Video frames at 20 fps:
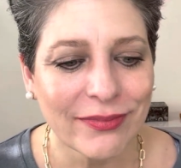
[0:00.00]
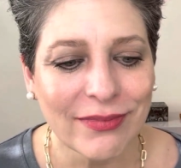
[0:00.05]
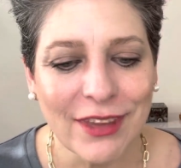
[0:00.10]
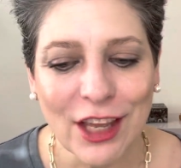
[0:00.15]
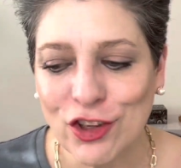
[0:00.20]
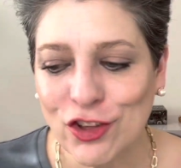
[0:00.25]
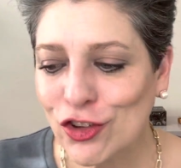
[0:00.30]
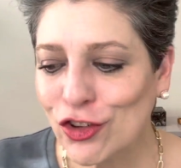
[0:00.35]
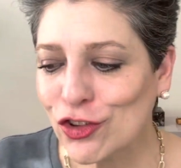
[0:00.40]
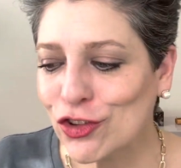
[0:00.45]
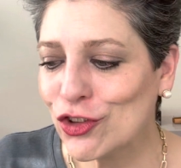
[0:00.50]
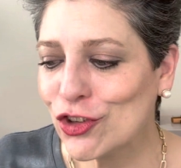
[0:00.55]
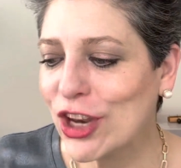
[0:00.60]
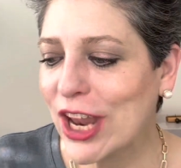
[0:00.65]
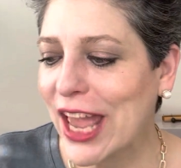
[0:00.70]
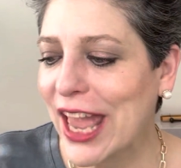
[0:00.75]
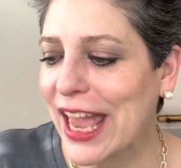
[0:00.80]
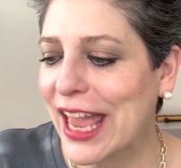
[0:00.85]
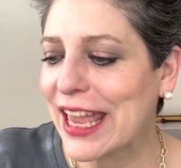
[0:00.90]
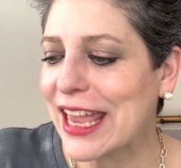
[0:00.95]
So
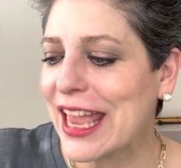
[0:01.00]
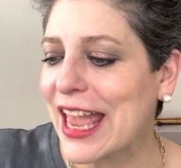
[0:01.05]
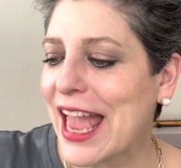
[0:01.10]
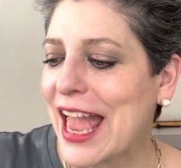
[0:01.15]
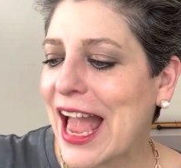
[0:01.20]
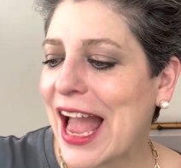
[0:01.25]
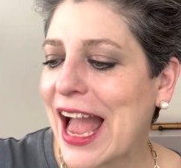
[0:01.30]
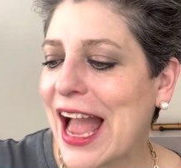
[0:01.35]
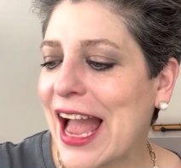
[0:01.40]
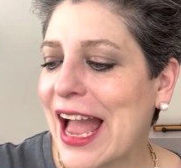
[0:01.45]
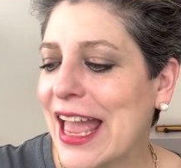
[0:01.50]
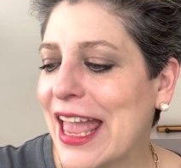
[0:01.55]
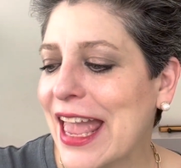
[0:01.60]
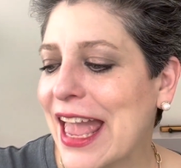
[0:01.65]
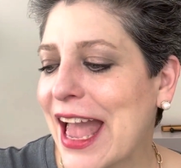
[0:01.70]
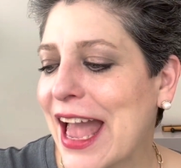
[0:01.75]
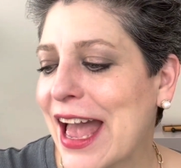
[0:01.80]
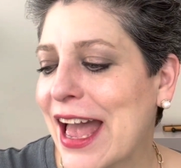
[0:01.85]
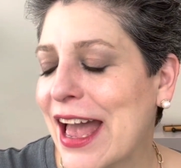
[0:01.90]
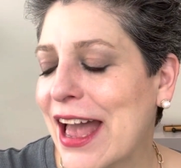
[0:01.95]
today I
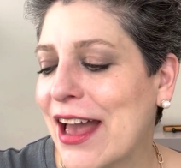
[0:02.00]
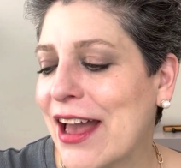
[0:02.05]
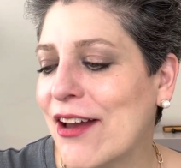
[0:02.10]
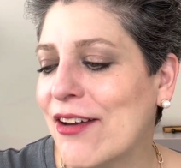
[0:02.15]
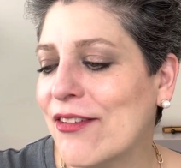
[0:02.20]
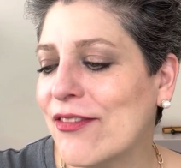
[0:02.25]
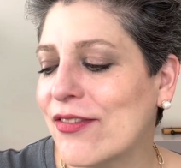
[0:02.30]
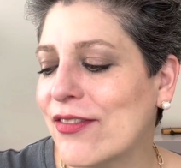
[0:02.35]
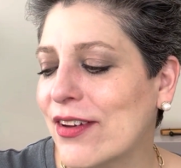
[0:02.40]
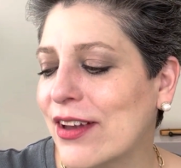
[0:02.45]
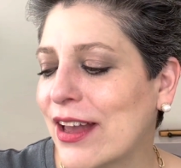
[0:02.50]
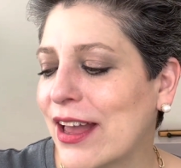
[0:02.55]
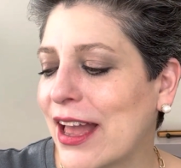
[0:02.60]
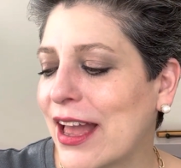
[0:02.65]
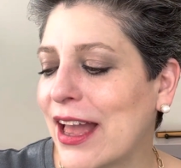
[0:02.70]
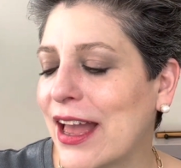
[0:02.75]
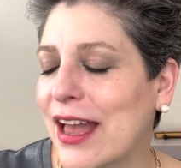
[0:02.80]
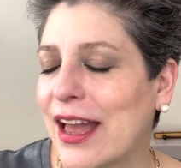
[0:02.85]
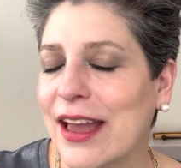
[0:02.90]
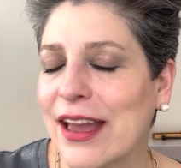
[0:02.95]
have,
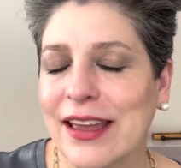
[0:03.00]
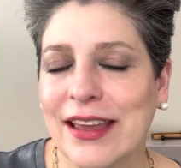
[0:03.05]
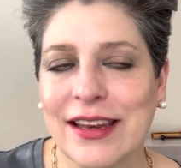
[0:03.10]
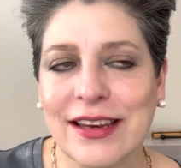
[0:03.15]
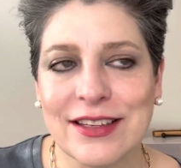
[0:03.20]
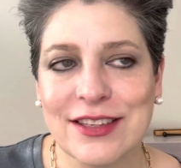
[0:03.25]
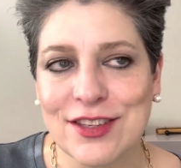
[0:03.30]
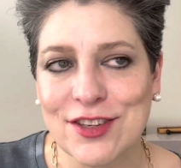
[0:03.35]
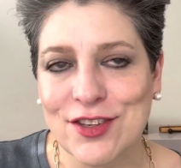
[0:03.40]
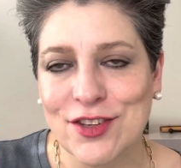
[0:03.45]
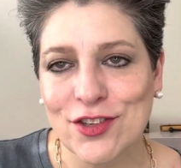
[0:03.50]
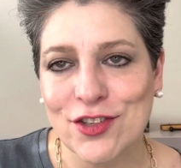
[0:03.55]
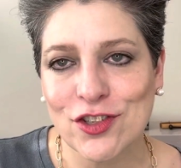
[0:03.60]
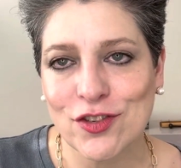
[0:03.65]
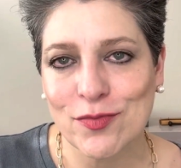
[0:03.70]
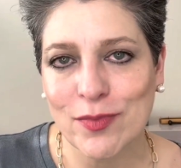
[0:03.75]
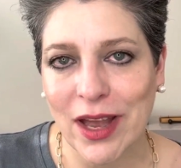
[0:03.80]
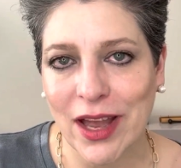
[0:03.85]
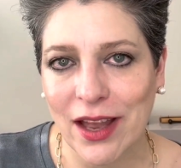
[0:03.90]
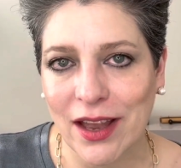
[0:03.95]
and excuse
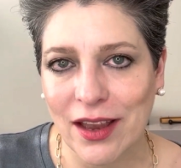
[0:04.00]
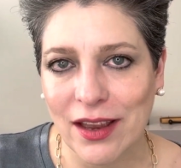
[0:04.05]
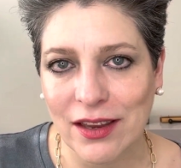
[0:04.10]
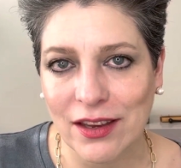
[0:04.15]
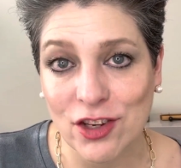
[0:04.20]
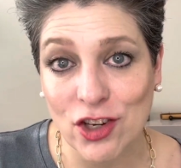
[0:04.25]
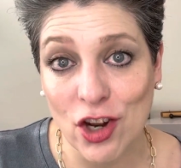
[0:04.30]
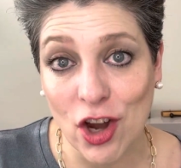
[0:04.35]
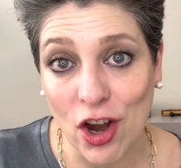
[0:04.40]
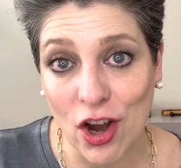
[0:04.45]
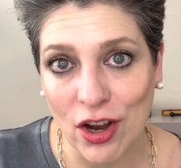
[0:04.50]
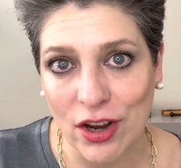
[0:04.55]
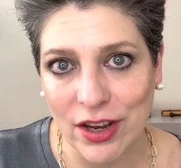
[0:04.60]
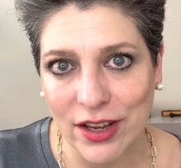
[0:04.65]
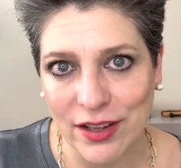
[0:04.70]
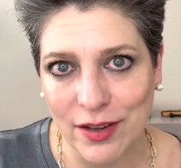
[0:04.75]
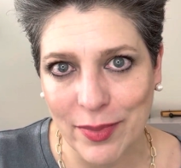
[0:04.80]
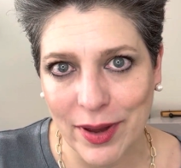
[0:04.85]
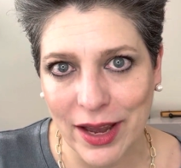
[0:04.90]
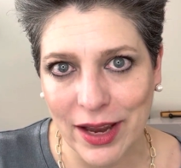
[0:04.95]
my dog
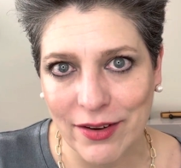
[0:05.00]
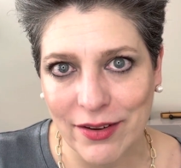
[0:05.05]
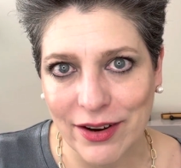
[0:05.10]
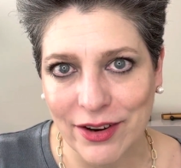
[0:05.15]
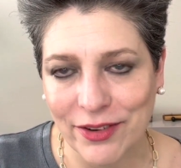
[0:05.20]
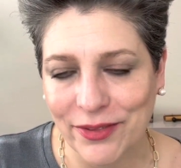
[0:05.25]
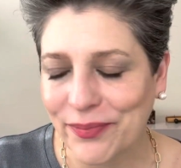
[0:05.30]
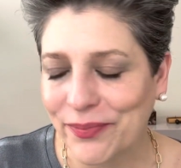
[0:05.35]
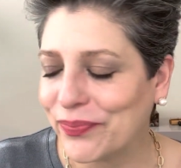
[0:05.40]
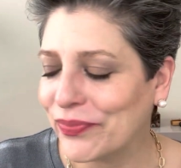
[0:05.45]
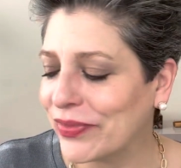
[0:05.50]
in the background.